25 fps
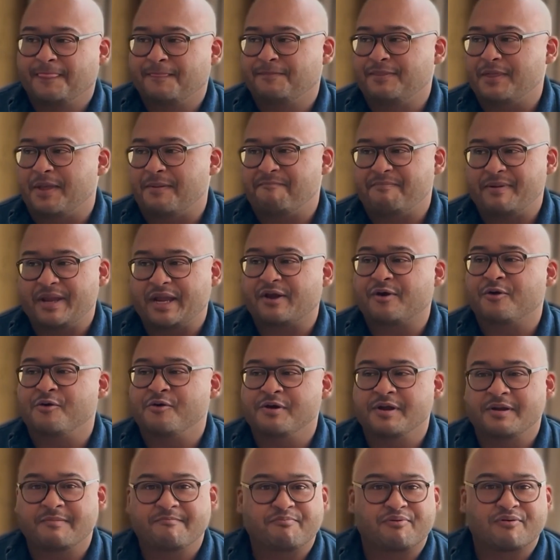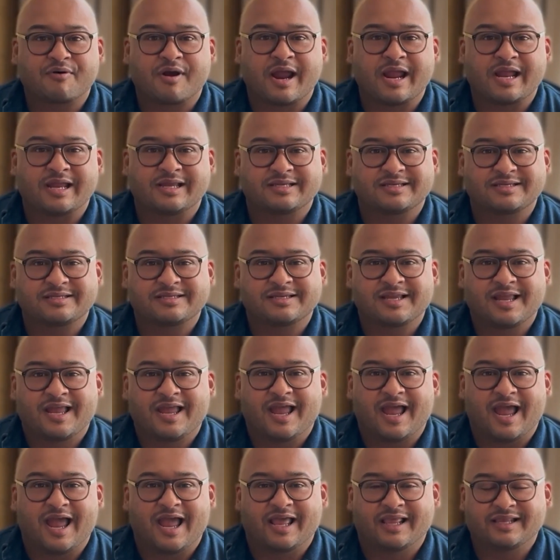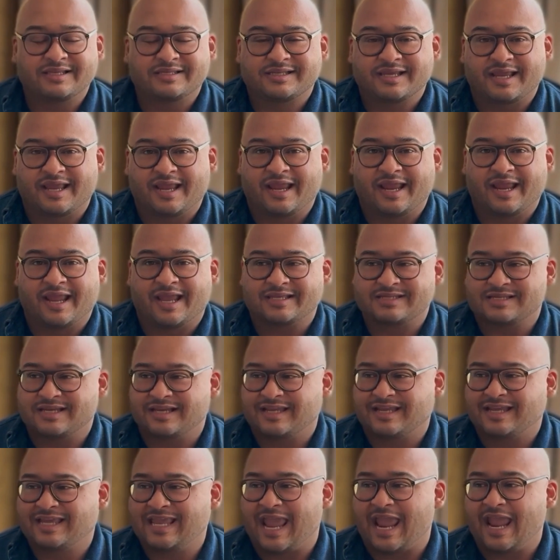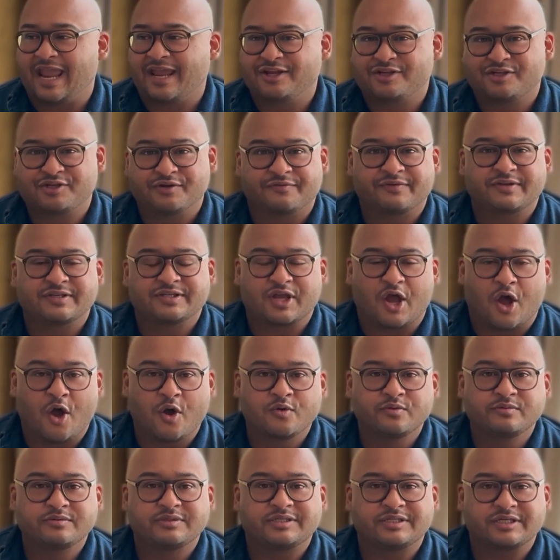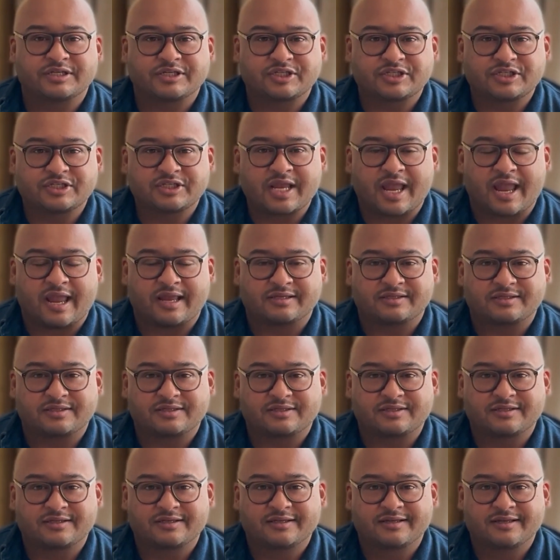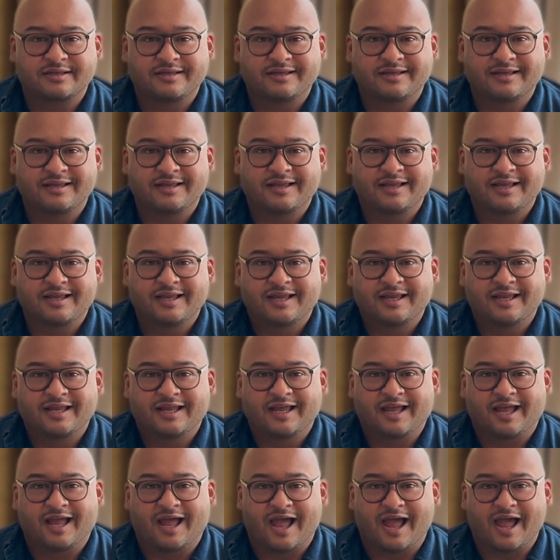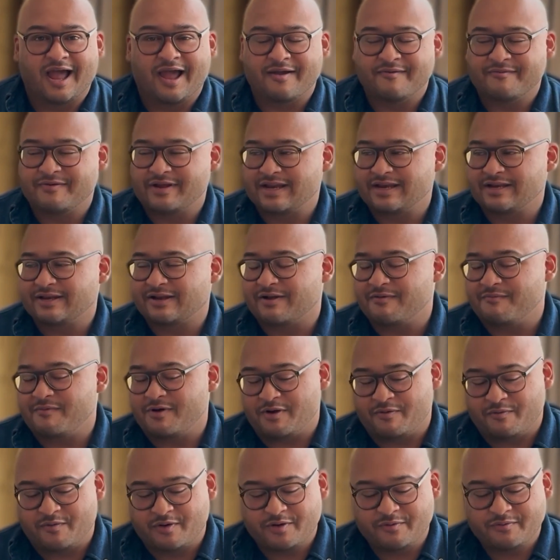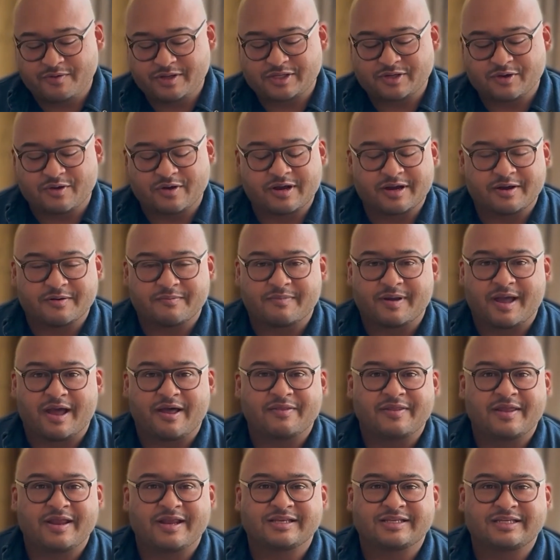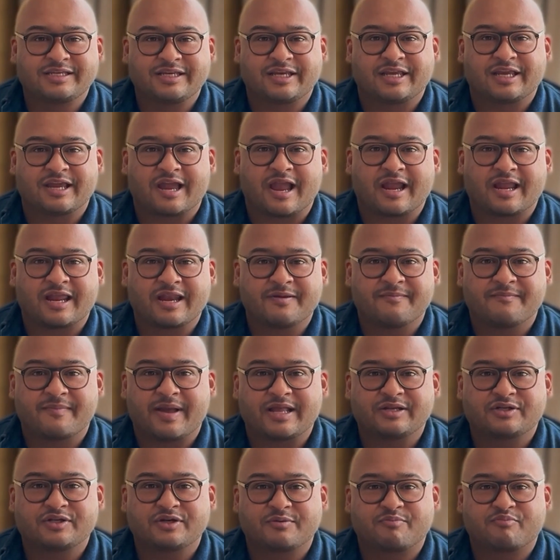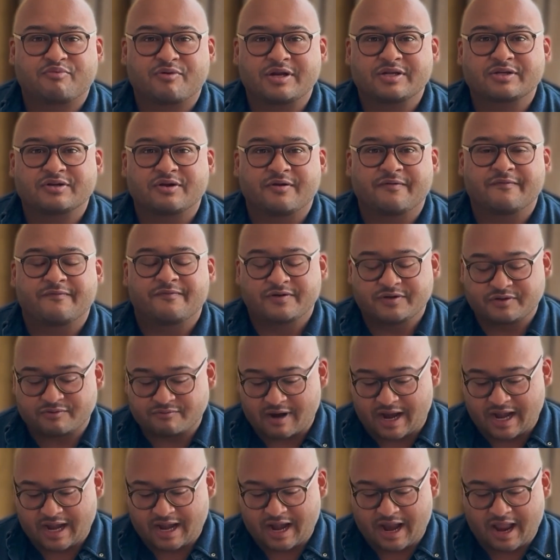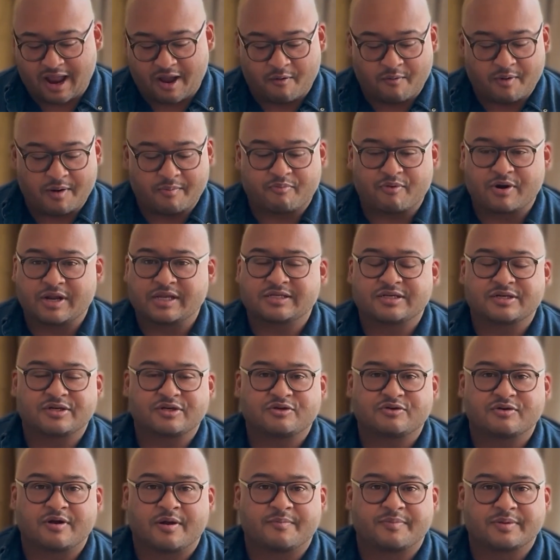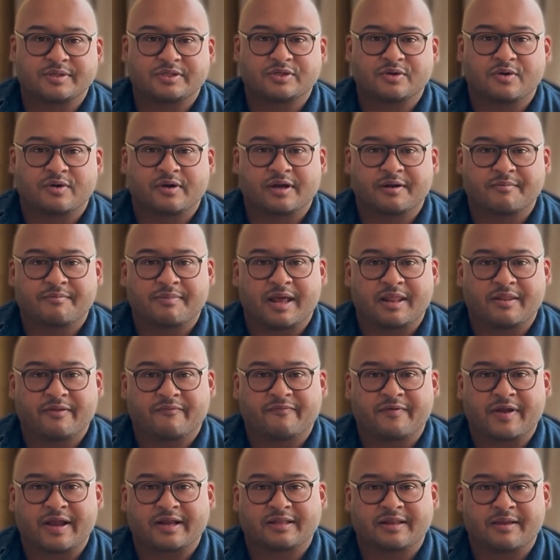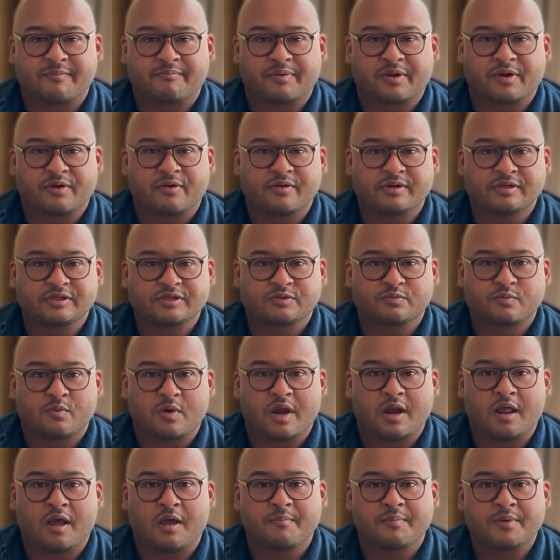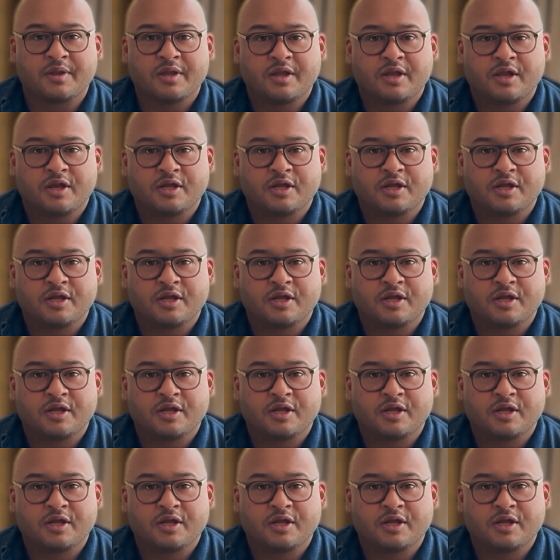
the Bitcoin price as a gauge of his own success, come on, what are we talking about? I can imagine a press conference right now where President Trump is talking about the fact that Bitcoin just went up